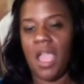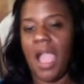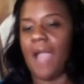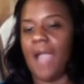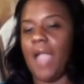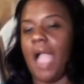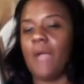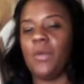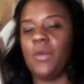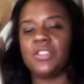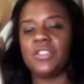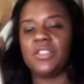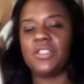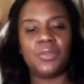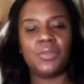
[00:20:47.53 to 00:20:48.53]
I went
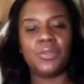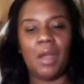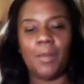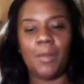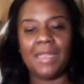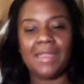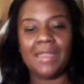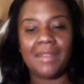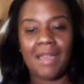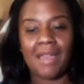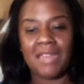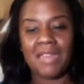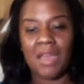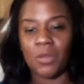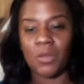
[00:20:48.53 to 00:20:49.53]
to a BNI
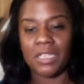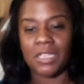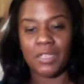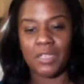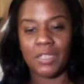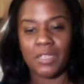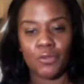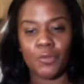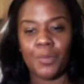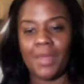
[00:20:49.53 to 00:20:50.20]
networking group,